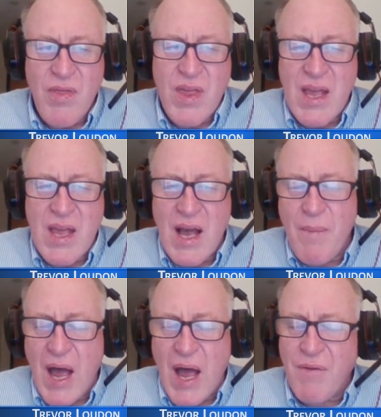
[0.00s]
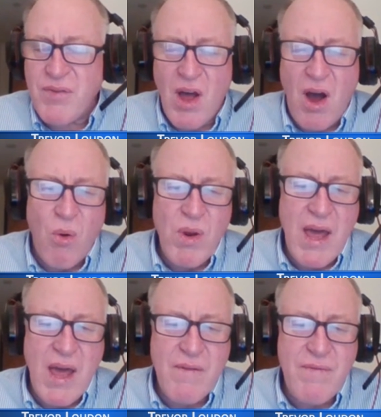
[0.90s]
After the Holy
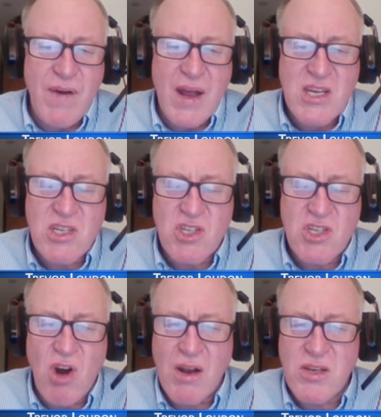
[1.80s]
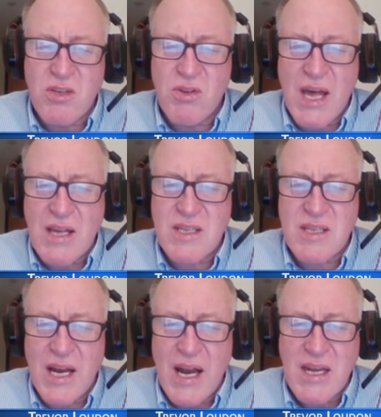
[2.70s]
Land Foundation trial in
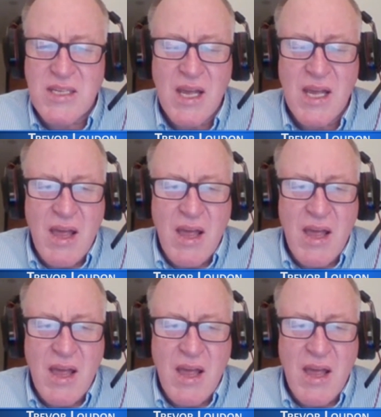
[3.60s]
2008,